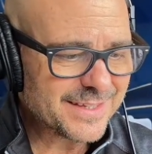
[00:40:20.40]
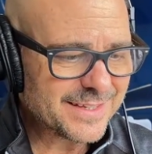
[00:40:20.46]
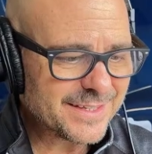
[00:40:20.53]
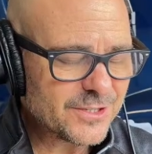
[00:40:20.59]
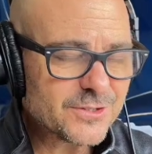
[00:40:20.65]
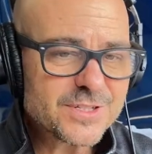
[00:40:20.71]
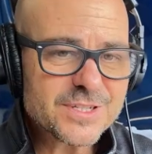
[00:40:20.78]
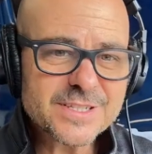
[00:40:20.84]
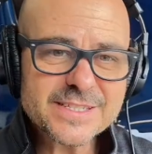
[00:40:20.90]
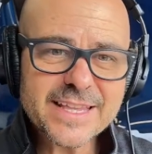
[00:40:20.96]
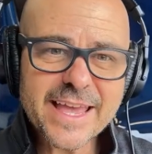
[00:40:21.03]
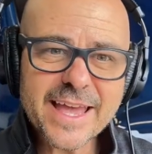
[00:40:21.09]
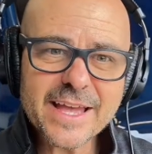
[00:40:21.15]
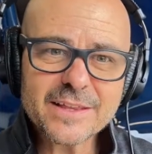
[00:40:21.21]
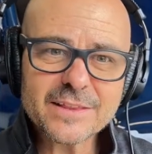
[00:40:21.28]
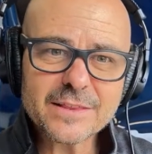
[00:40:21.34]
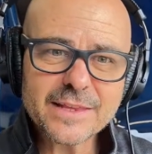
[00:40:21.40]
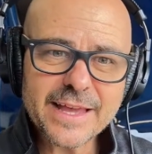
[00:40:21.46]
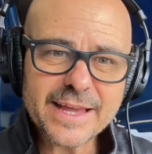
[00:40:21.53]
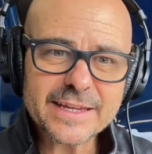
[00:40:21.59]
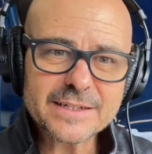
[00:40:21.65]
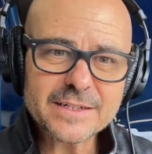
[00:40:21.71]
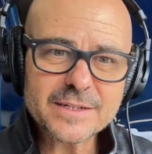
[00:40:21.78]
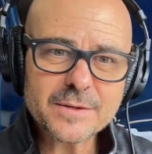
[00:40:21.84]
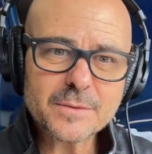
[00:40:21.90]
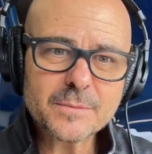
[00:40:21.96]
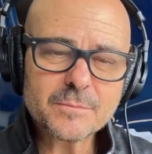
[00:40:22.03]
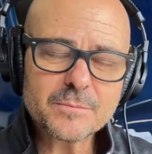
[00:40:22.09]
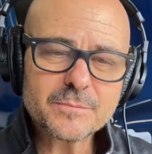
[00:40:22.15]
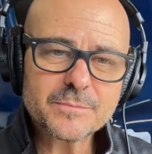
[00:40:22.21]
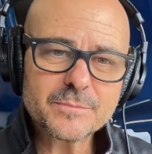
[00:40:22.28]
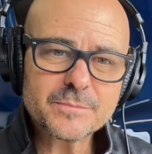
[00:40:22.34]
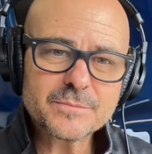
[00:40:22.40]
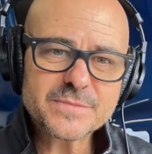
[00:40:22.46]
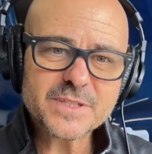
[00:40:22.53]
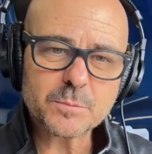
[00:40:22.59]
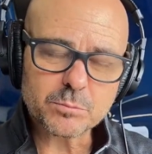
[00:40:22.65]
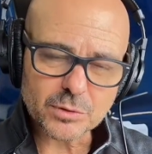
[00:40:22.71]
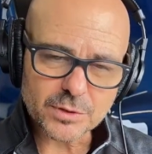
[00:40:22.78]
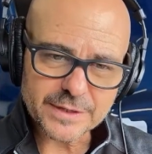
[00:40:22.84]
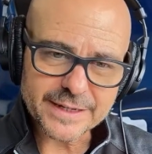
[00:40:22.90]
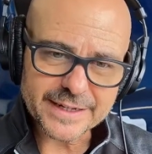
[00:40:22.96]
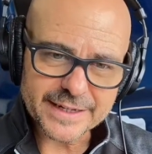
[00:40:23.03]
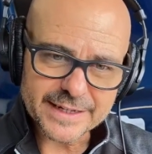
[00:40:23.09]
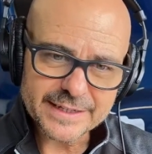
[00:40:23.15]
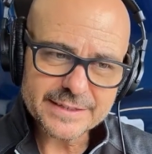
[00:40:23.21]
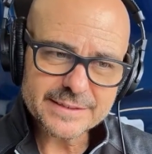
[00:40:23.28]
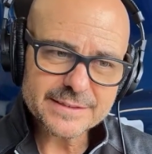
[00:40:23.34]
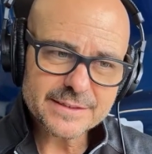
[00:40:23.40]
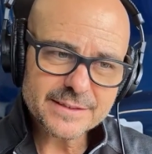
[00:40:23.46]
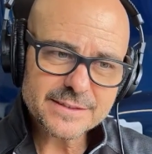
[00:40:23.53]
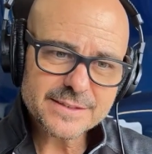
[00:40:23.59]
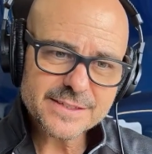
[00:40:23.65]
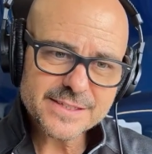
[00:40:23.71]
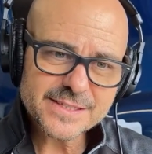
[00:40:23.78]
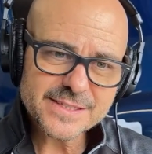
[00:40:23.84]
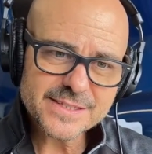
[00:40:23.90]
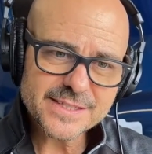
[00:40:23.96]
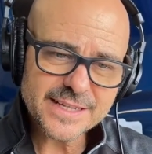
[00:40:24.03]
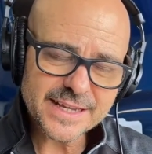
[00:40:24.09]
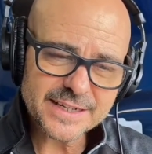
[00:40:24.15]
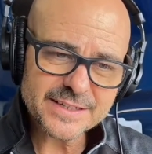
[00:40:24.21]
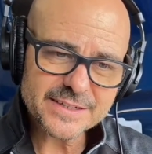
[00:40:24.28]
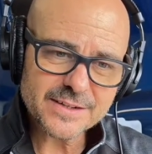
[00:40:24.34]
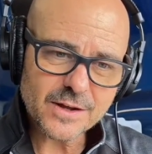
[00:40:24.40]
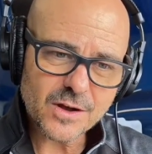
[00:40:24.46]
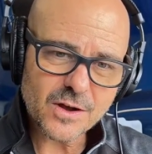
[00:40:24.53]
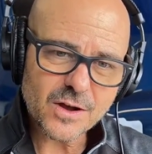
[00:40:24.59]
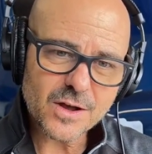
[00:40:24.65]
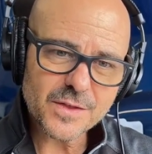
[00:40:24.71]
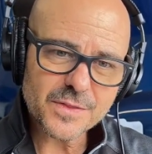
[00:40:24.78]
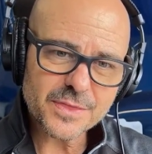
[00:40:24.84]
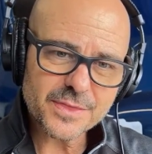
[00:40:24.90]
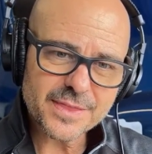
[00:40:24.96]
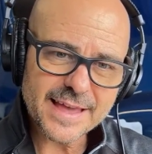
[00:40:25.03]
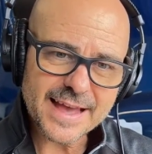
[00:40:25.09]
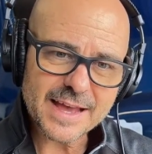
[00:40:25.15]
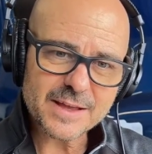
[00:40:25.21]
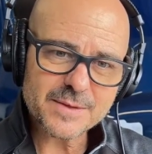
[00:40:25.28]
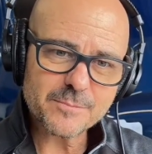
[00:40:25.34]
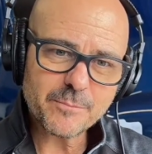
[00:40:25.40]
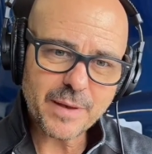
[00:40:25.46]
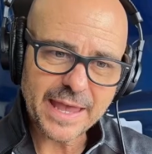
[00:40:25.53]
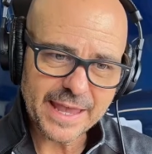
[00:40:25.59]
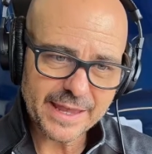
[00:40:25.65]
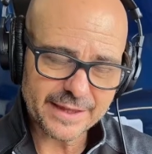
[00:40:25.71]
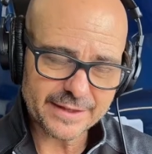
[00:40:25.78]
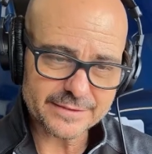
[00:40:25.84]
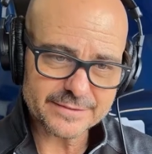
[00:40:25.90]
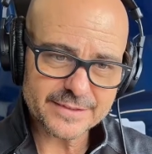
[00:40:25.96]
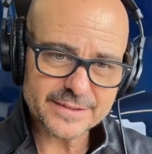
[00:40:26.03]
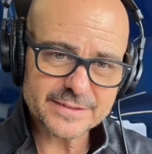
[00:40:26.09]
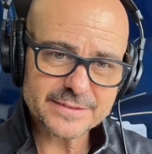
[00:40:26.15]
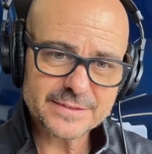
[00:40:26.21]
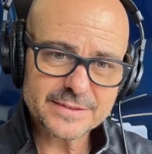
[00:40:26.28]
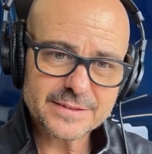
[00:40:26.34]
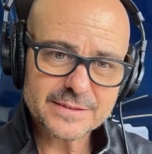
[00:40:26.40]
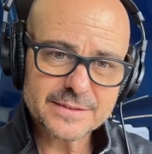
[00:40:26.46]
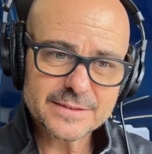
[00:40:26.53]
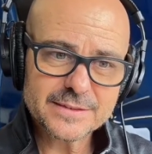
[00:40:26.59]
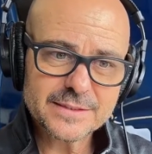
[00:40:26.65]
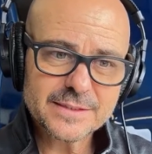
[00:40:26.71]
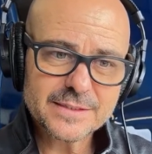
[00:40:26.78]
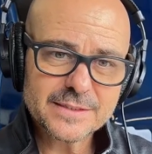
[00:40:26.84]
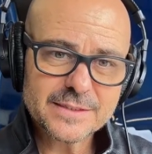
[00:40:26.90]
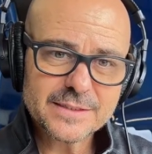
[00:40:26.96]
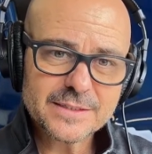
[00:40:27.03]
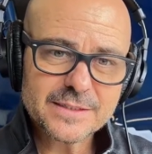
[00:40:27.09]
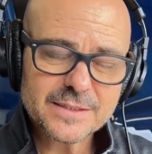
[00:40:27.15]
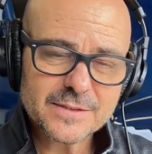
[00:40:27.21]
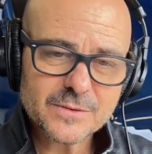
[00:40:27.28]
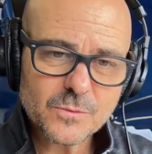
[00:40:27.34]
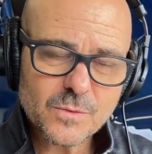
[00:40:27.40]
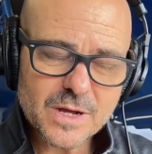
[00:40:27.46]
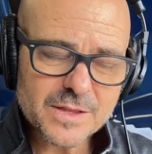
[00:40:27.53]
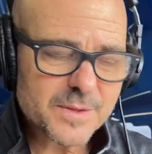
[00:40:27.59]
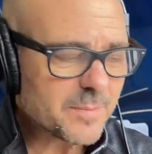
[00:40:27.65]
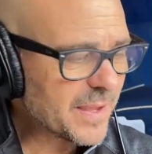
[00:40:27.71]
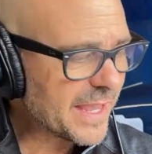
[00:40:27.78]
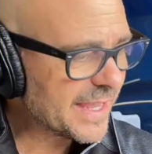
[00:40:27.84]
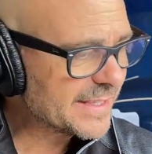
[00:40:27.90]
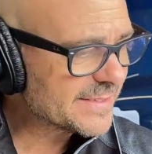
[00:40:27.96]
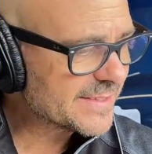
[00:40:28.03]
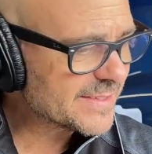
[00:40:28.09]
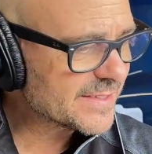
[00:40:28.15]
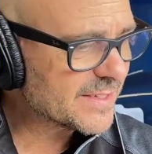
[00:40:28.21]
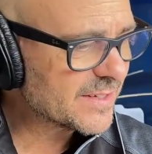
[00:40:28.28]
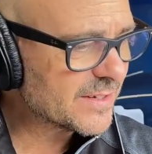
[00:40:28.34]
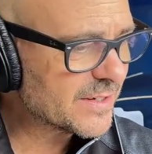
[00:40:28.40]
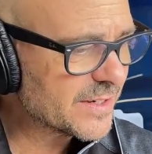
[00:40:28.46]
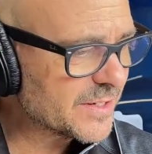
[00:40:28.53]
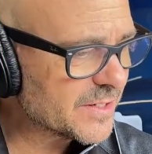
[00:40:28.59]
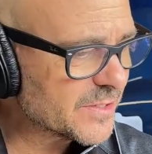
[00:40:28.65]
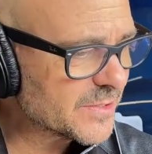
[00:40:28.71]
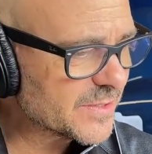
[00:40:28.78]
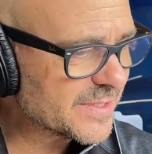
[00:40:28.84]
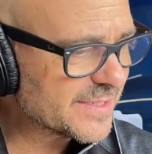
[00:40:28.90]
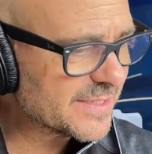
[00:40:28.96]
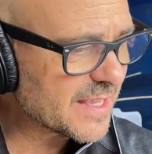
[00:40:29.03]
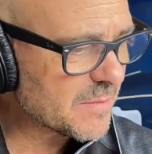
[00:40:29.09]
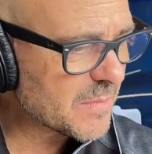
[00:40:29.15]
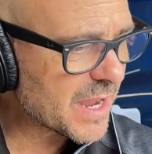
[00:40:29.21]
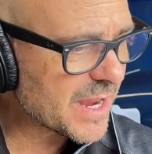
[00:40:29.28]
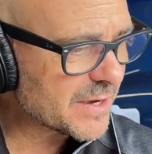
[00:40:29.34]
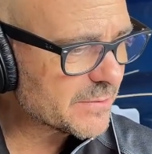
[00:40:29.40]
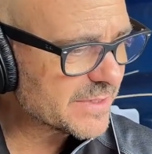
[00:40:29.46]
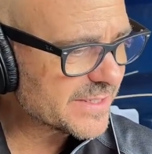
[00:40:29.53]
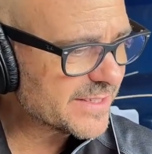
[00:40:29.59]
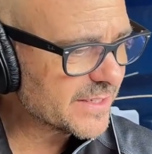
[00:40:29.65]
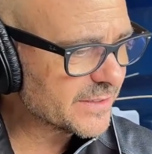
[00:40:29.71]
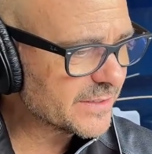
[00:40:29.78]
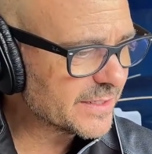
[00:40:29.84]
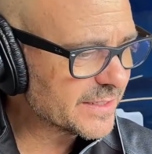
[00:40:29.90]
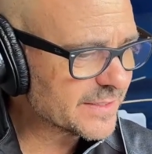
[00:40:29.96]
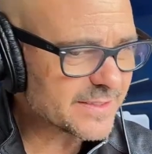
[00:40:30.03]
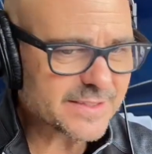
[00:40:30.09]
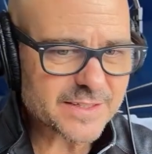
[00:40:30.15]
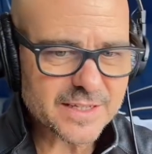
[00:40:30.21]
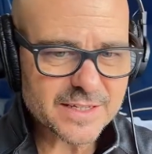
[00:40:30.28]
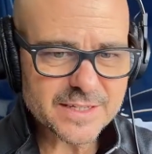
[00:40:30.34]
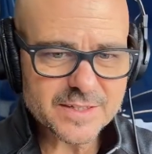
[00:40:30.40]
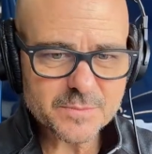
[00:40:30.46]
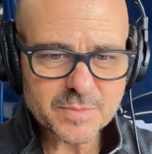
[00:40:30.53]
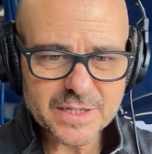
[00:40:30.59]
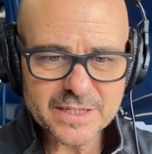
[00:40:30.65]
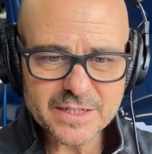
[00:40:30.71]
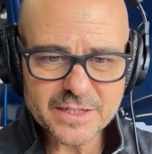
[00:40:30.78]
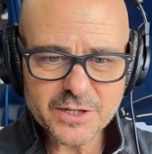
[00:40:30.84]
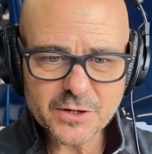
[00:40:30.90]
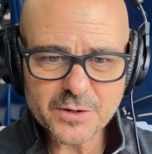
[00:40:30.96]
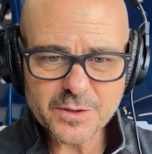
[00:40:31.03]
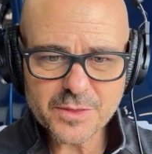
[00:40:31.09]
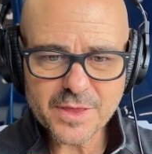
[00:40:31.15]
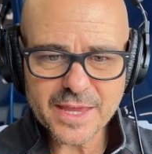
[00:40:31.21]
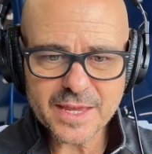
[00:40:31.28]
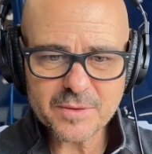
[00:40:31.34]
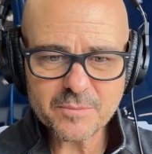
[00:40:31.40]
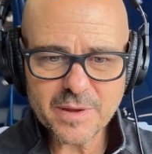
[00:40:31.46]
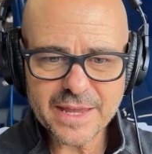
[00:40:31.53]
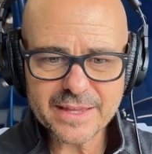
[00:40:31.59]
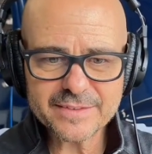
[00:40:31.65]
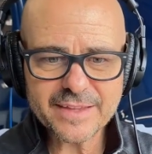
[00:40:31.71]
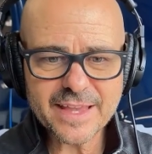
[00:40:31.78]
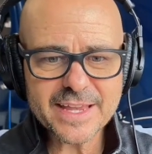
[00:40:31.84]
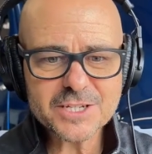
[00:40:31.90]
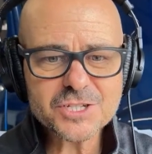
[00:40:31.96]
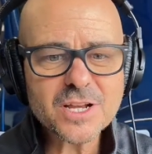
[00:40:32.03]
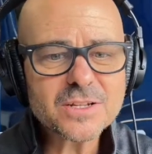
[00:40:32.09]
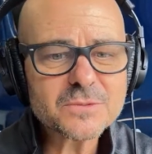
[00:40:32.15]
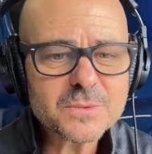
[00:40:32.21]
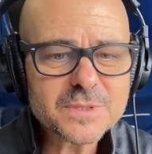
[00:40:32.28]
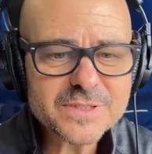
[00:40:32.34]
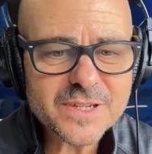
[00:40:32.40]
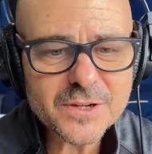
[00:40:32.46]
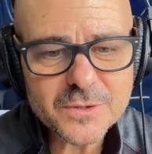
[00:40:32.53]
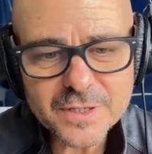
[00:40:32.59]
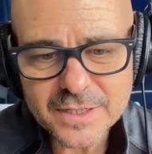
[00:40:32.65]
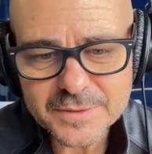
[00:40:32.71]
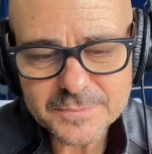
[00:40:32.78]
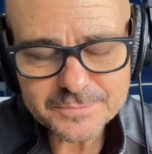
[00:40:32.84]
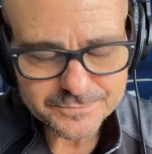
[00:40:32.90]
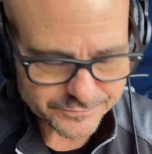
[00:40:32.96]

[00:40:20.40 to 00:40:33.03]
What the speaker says: you just can't let debris sit on that paint. While the paints are, semi-resilient, being a urethane paint. Hey, Sean, what's going on?